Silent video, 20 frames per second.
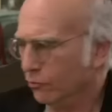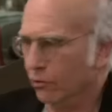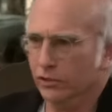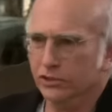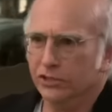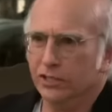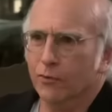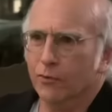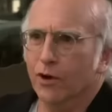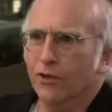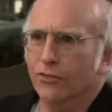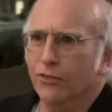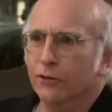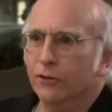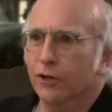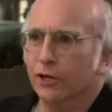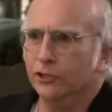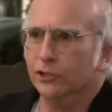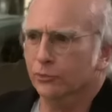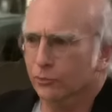Of course I
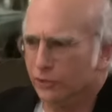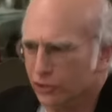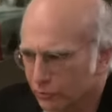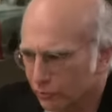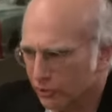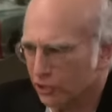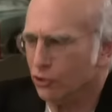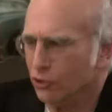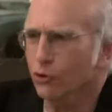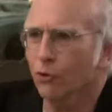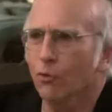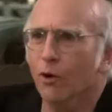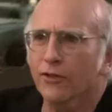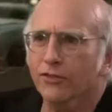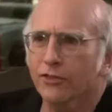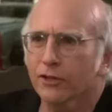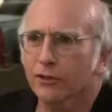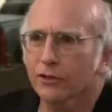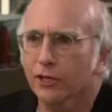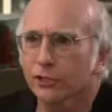want the luxury suite. You
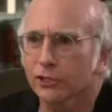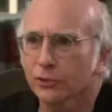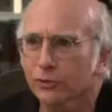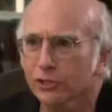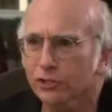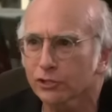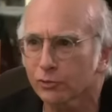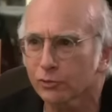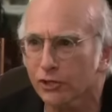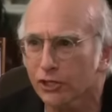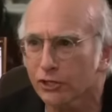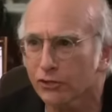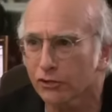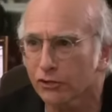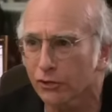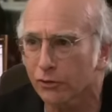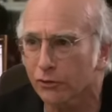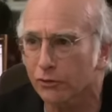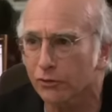want the luxury suite, too.